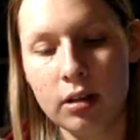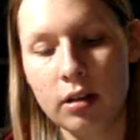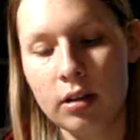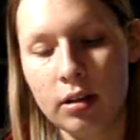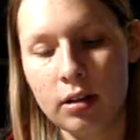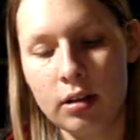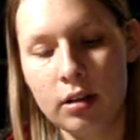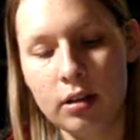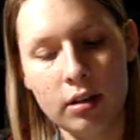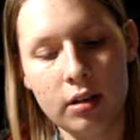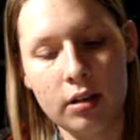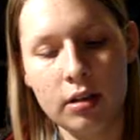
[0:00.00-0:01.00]

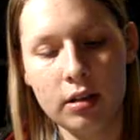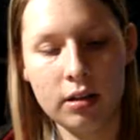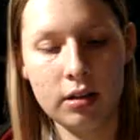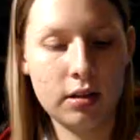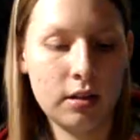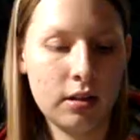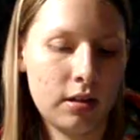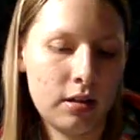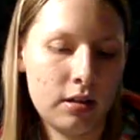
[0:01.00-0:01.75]
(silence)